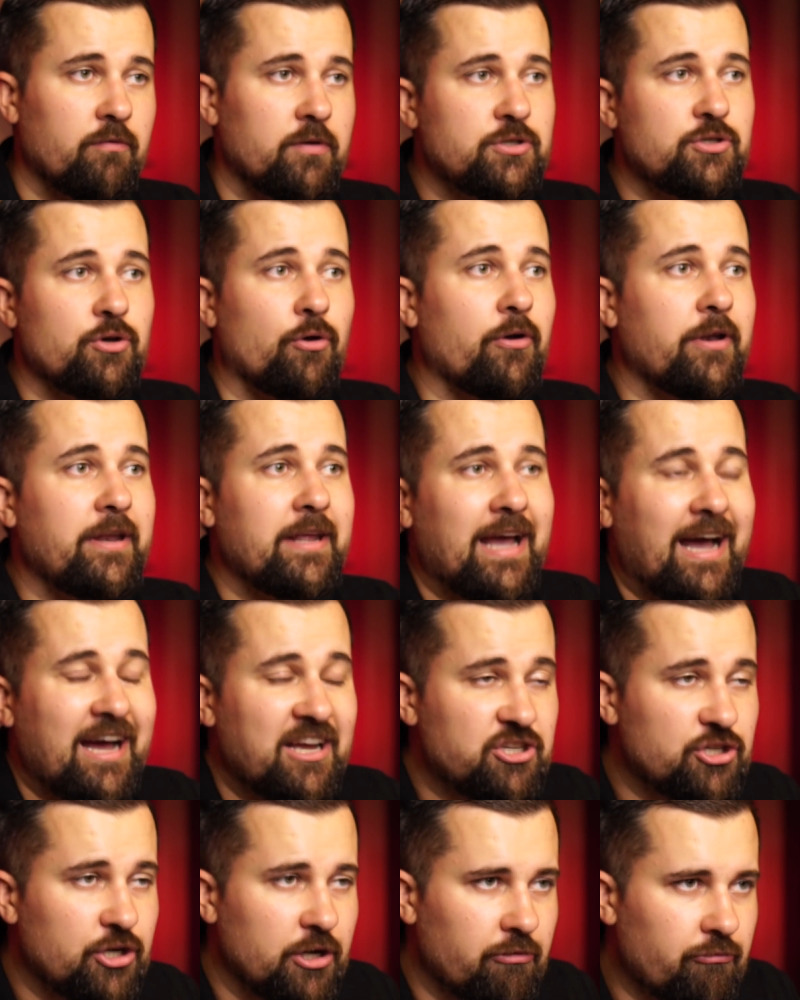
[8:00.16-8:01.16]
the journey. I
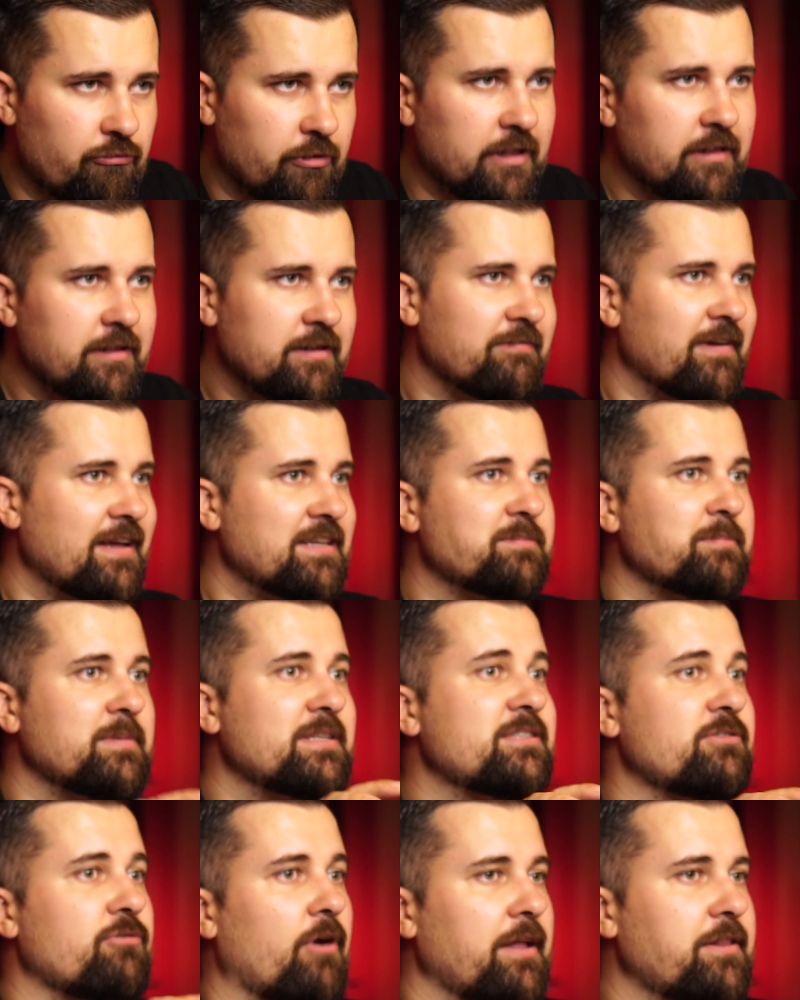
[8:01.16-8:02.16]
share real investment
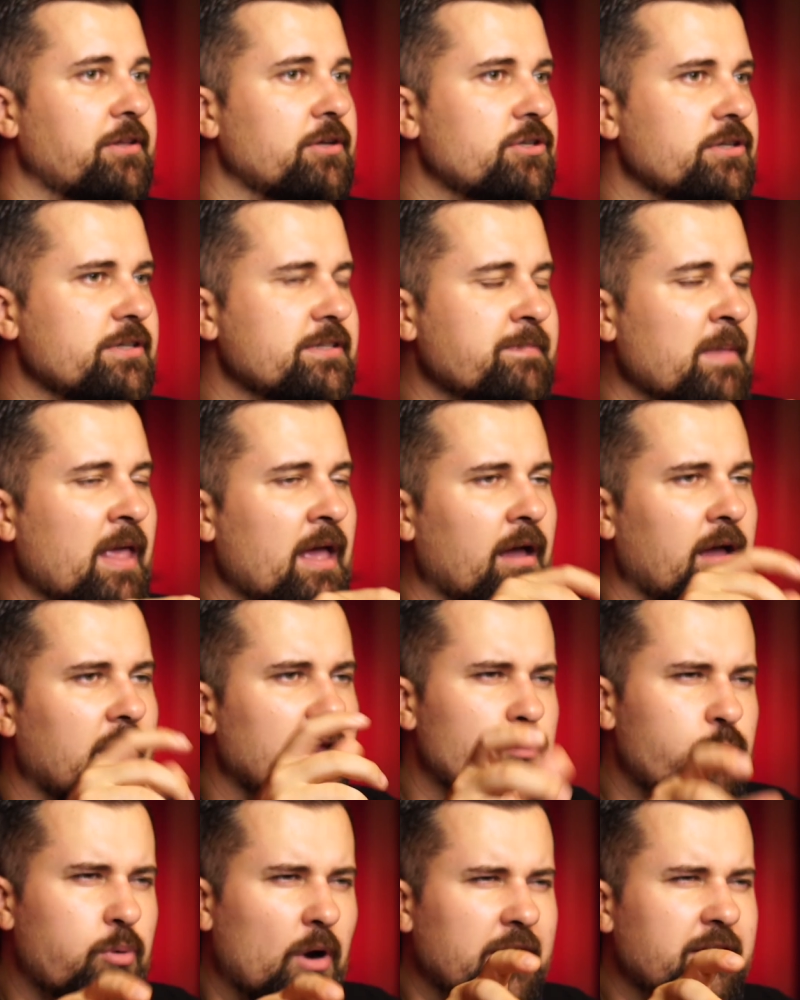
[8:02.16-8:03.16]
strategies
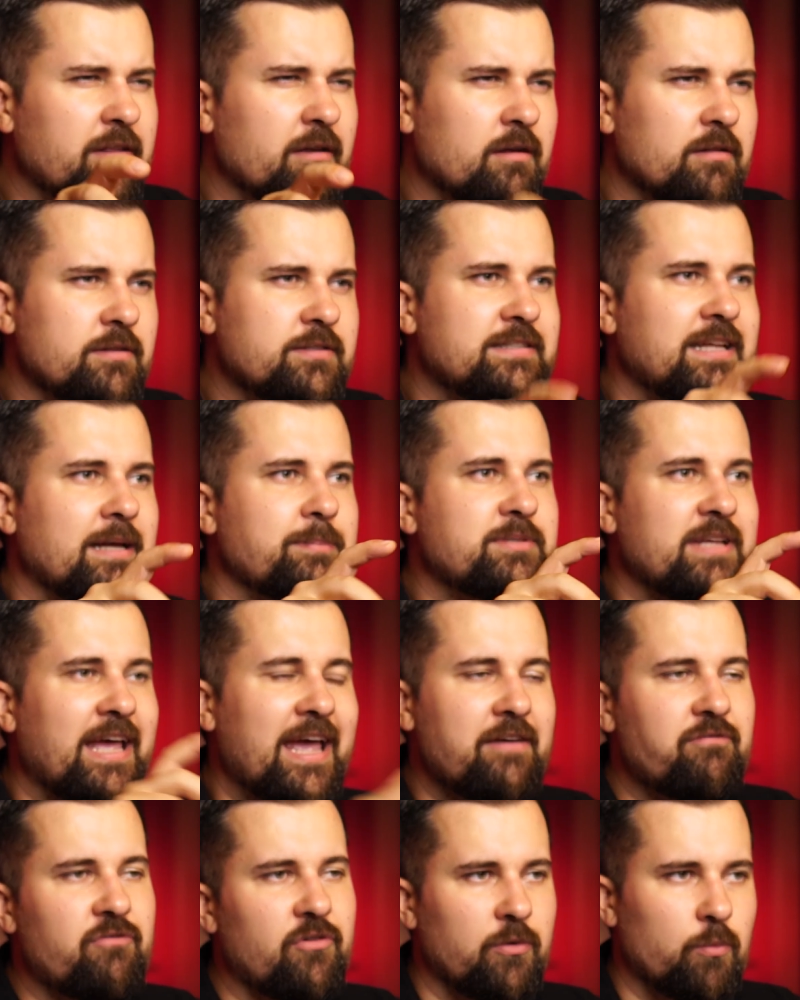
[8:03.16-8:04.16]
and practical steps
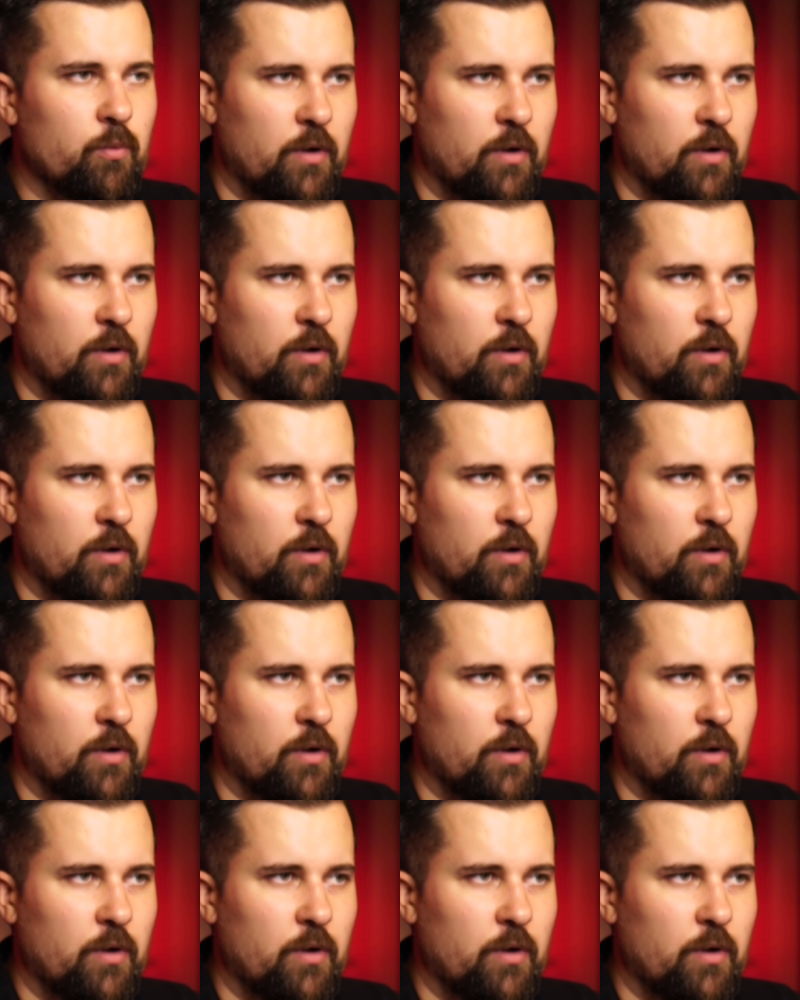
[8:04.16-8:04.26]
every